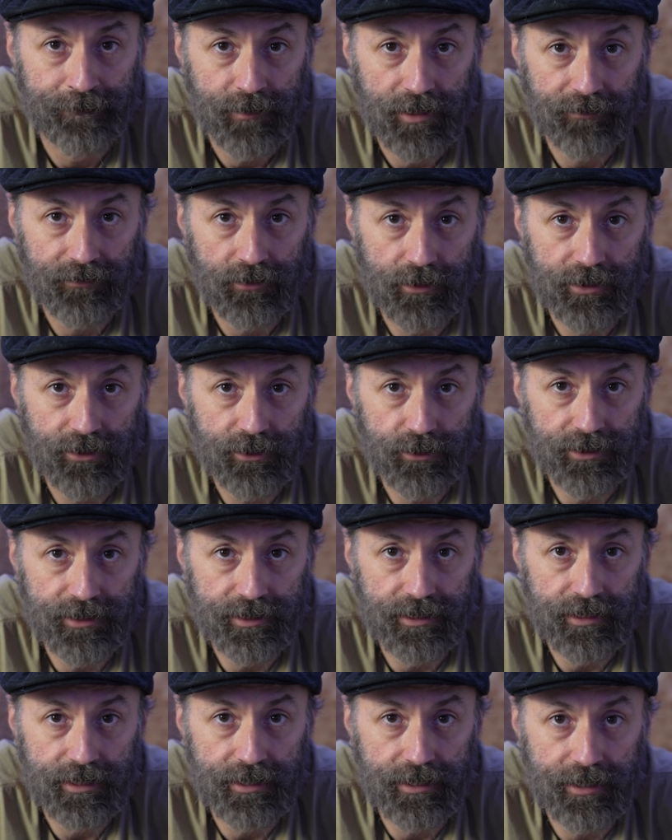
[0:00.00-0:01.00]
If you're
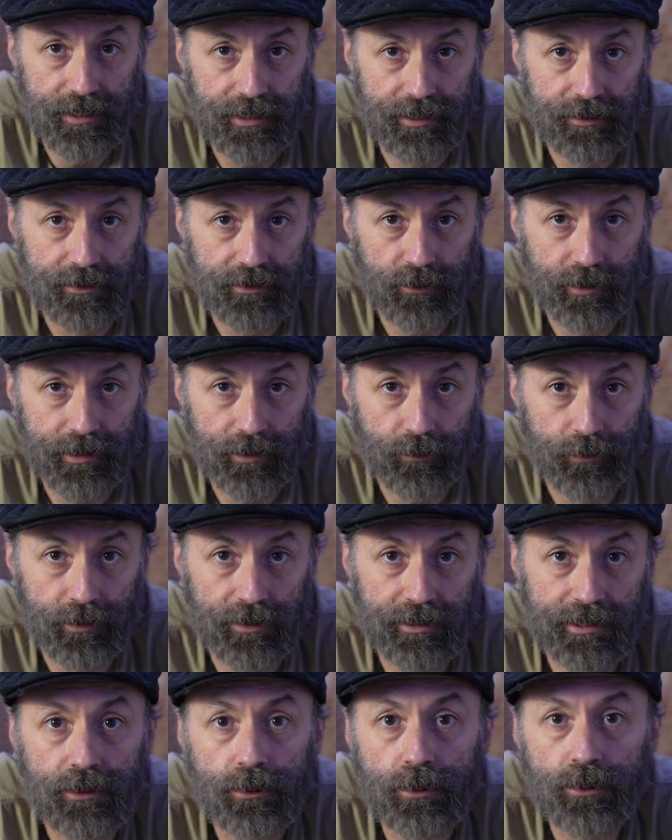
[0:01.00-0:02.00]
interested in doing a
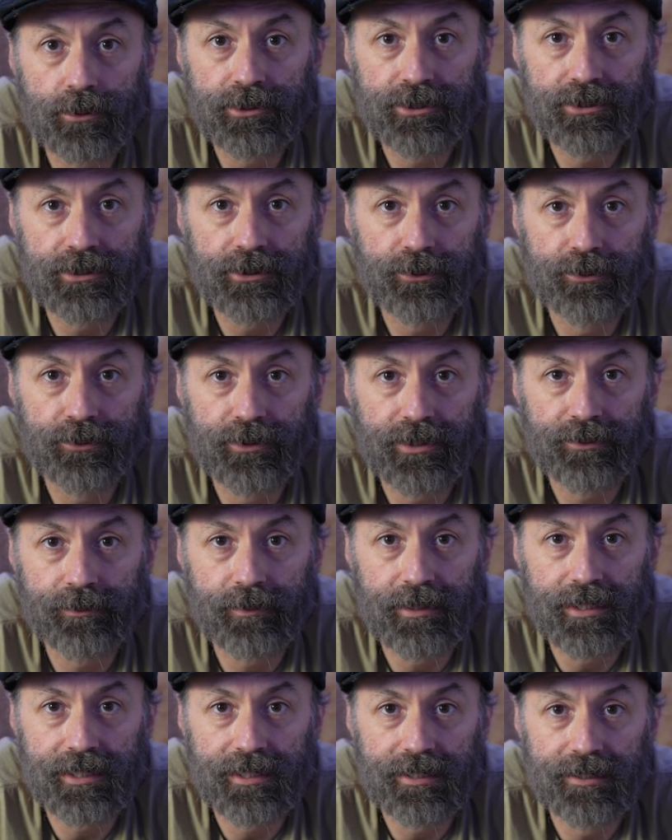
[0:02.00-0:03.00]
really cool shoot with
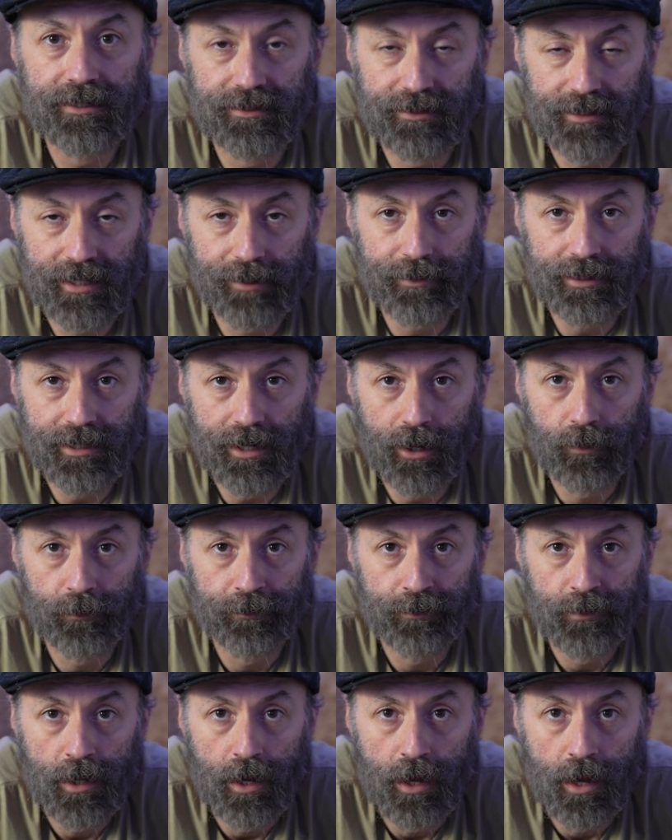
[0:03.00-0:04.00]
me, let me know.
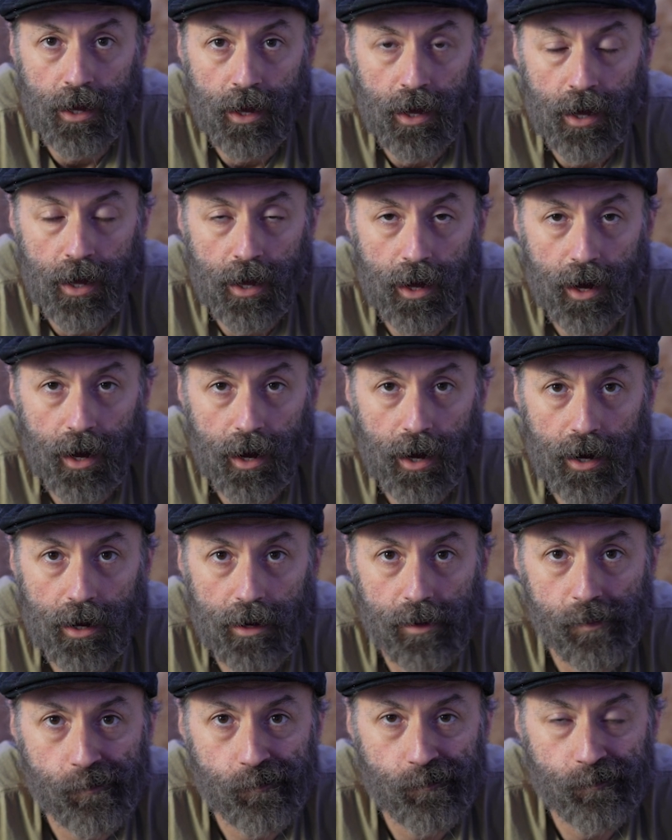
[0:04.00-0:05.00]

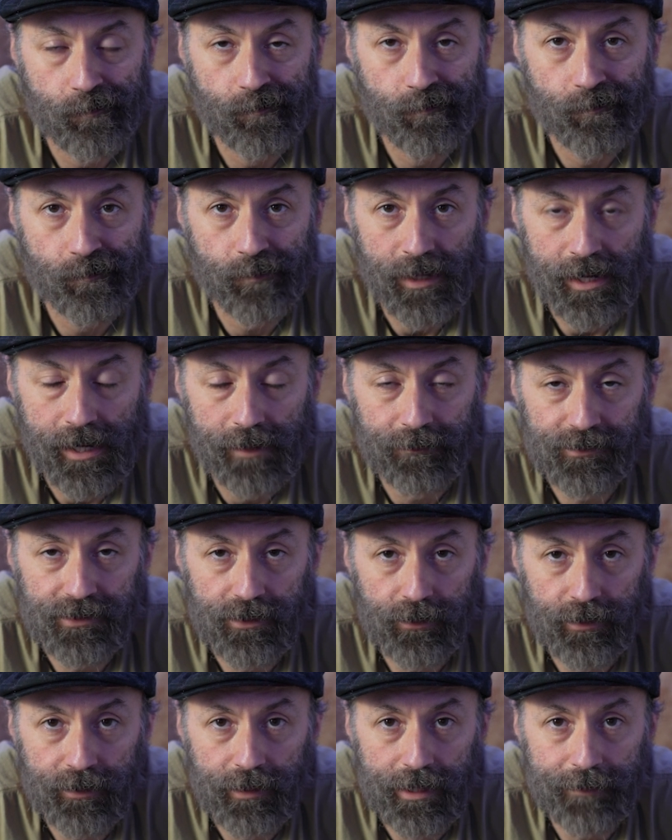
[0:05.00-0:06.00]
Yeah,
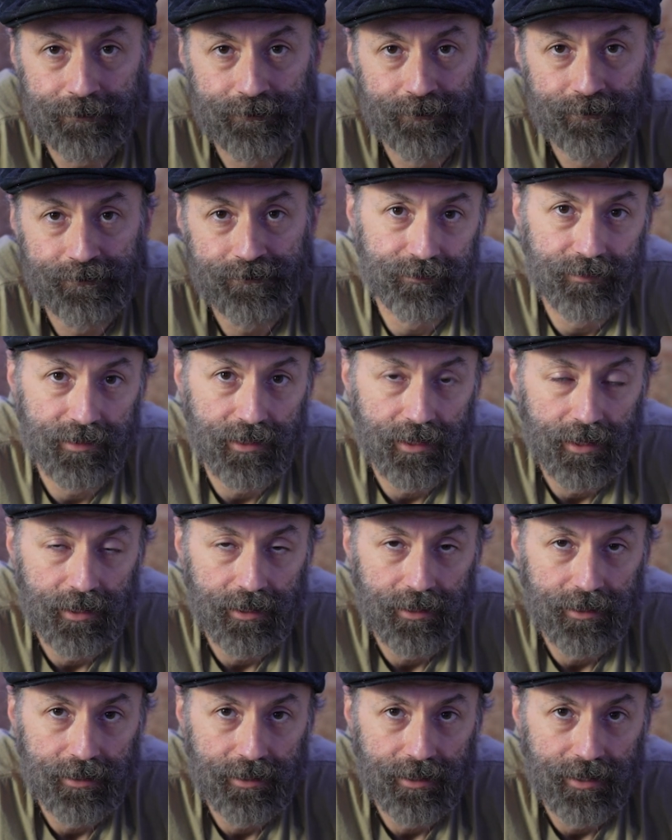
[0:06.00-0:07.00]
so anyway,
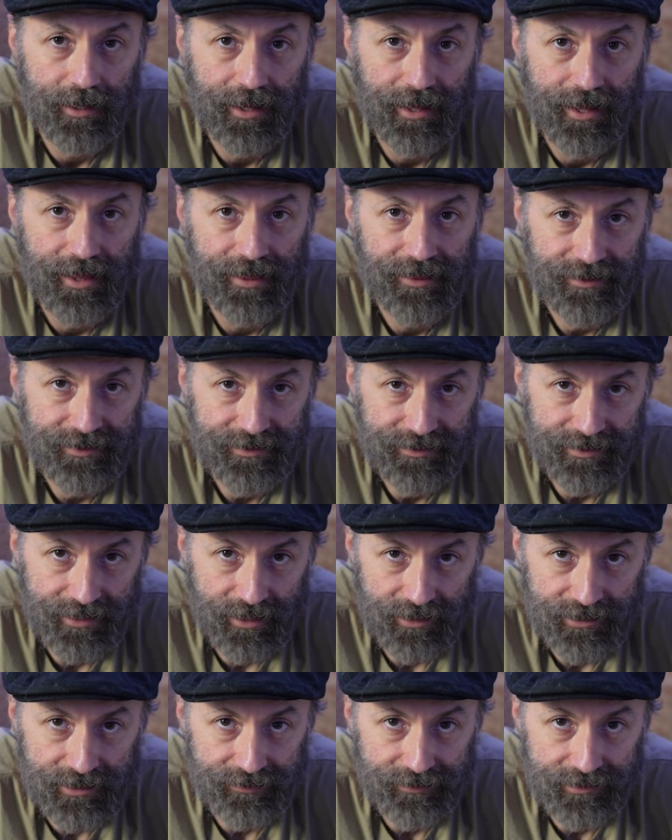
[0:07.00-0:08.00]
this is
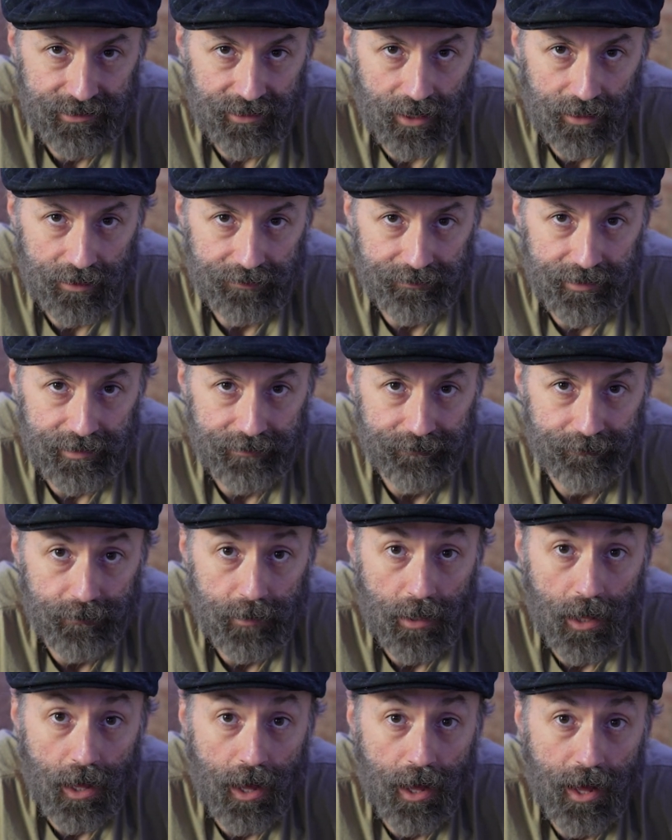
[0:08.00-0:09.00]
Derek G Photography.
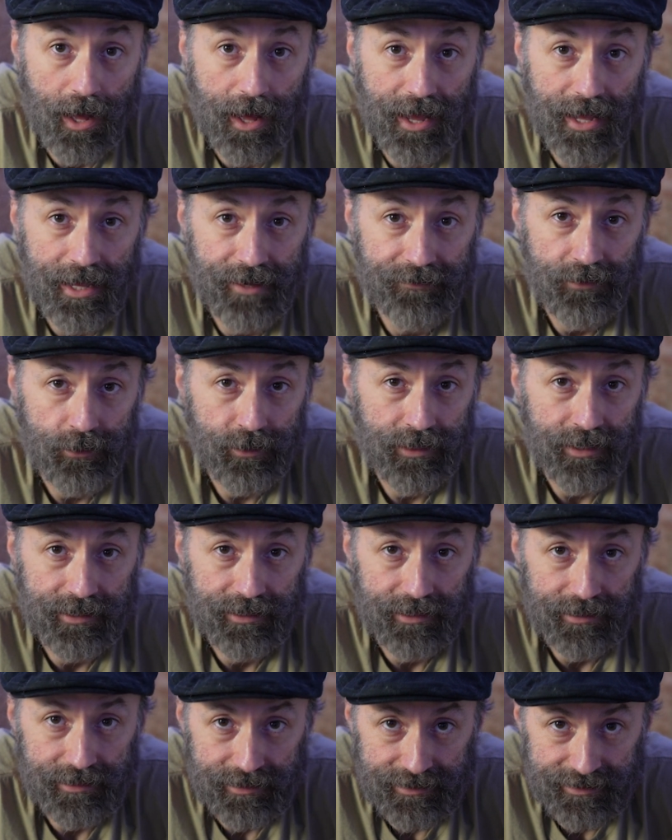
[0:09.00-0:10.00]
If
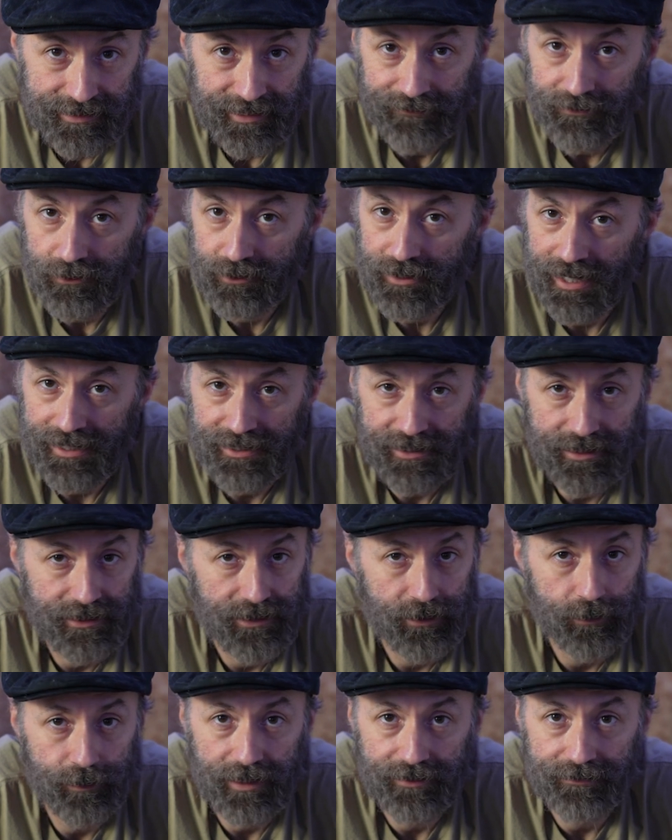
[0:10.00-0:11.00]
you guys can
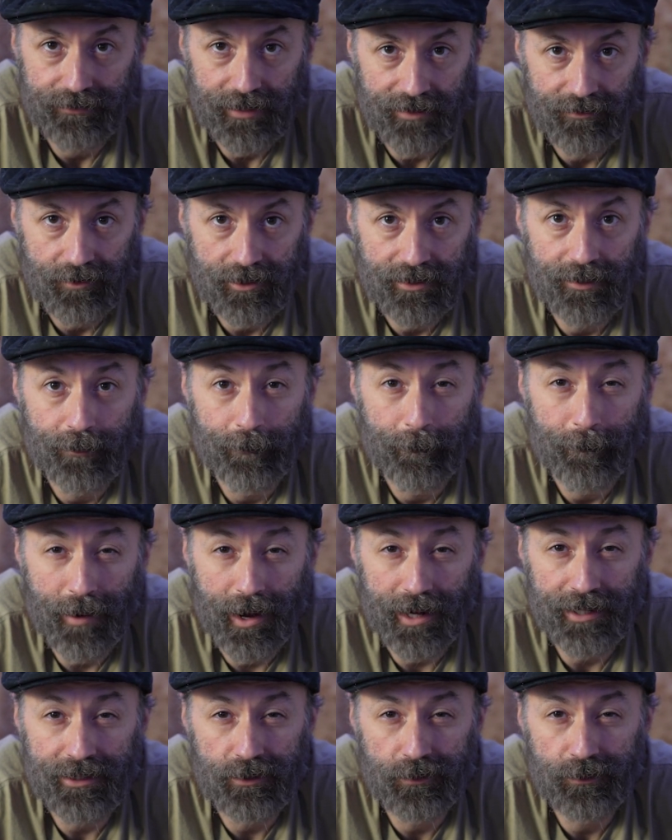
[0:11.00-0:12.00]
do me a favor,
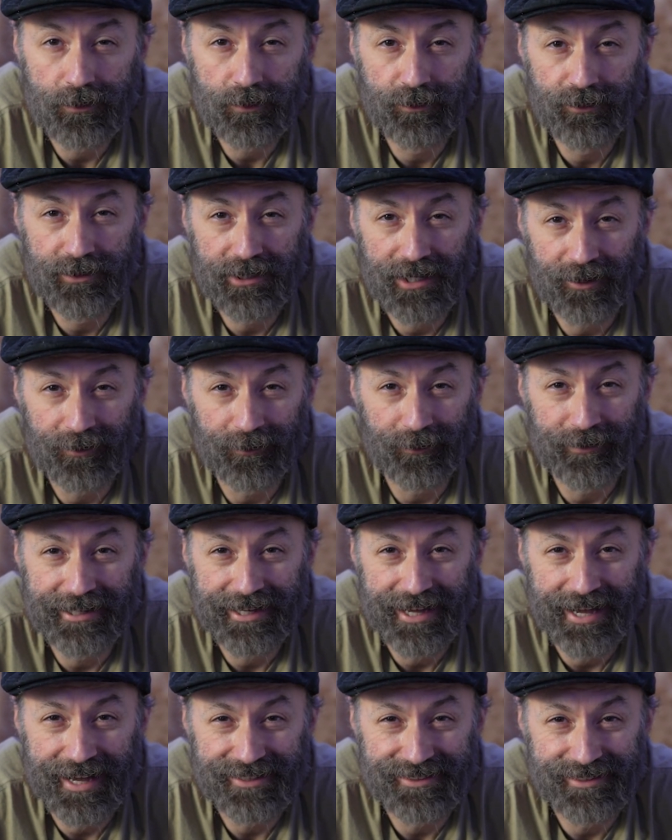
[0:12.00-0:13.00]
my YouTube channel
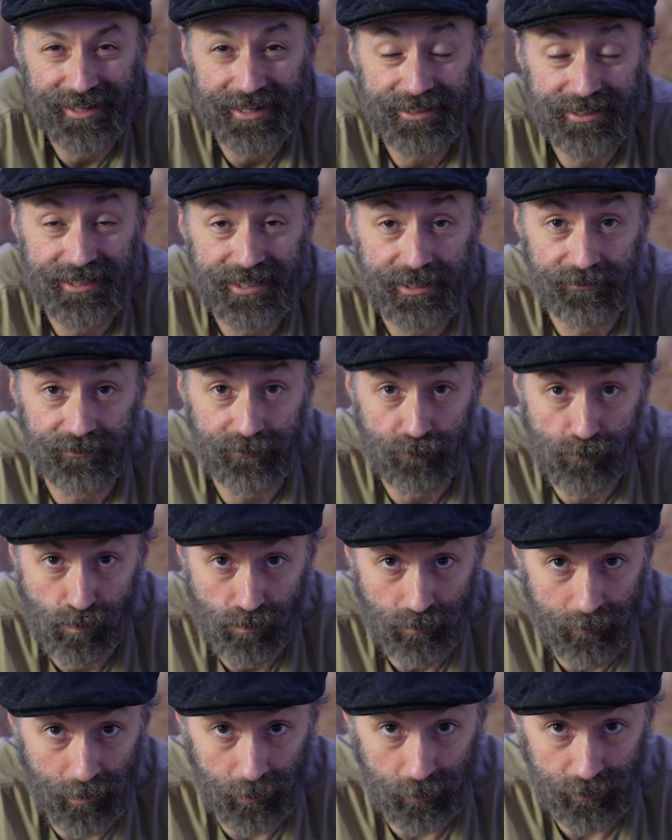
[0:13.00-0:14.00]
only has 19
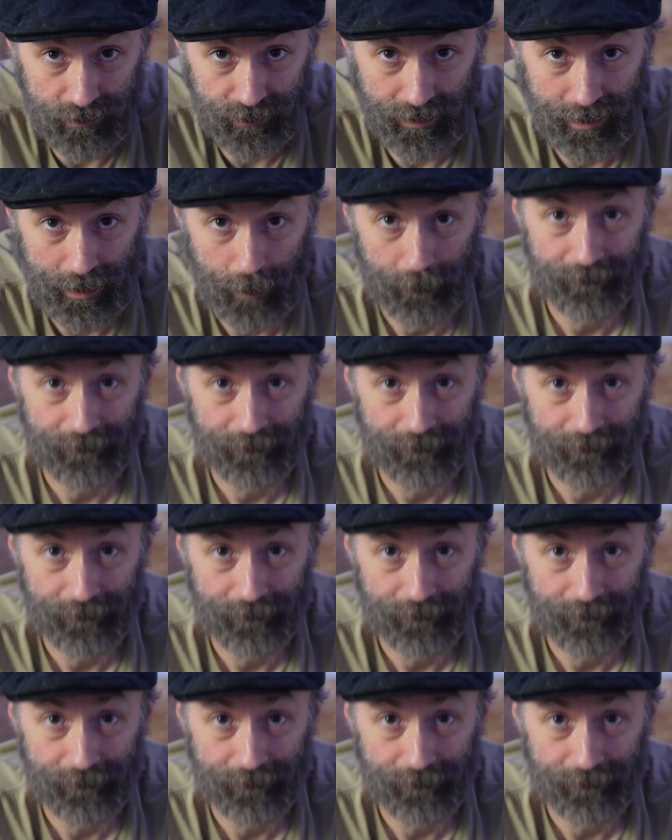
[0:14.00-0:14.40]
followers right